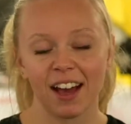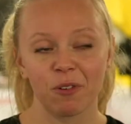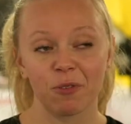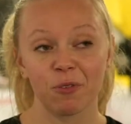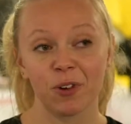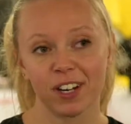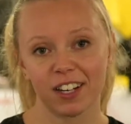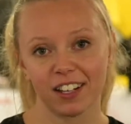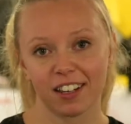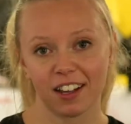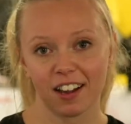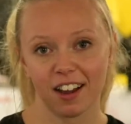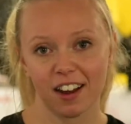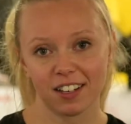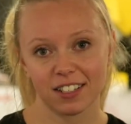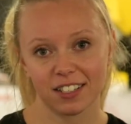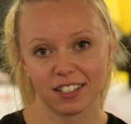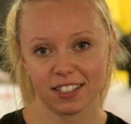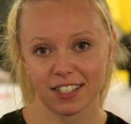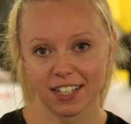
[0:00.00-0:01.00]
One of the
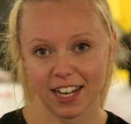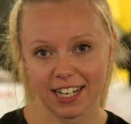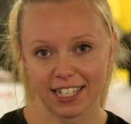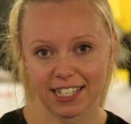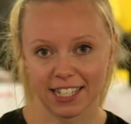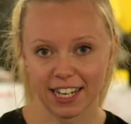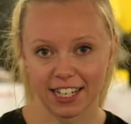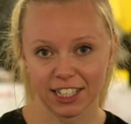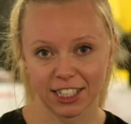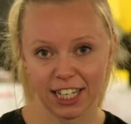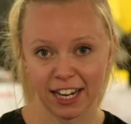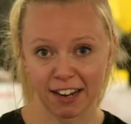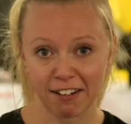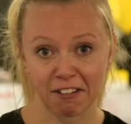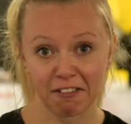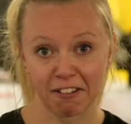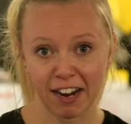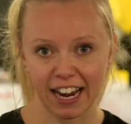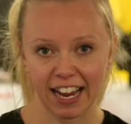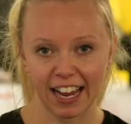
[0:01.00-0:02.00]
classes that I teach here
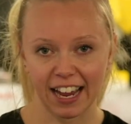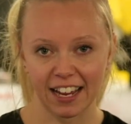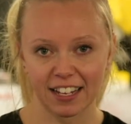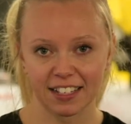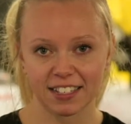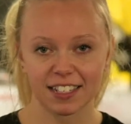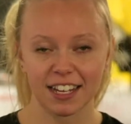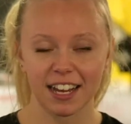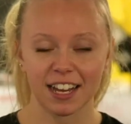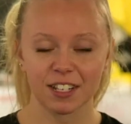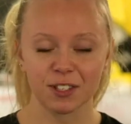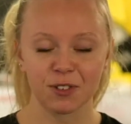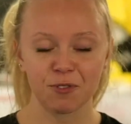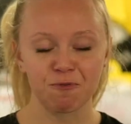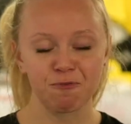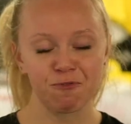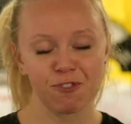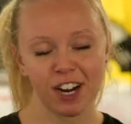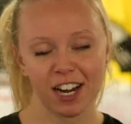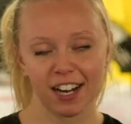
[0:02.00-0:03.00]
at Racquets, it's
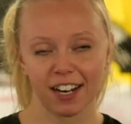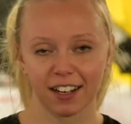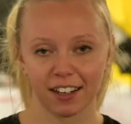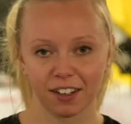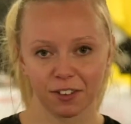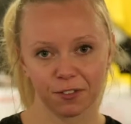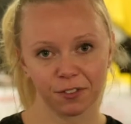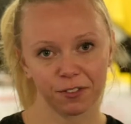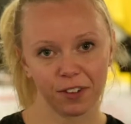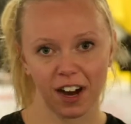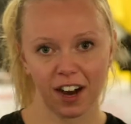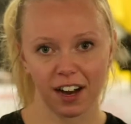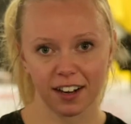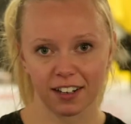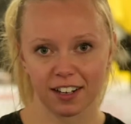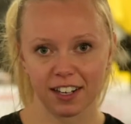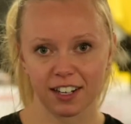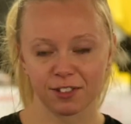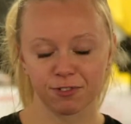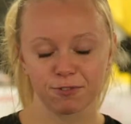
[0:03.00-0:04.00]
really good
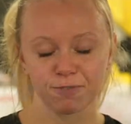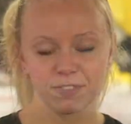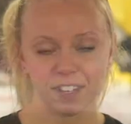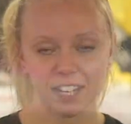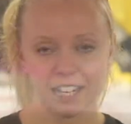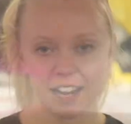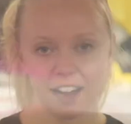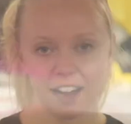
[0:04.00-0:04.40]
fun, it's really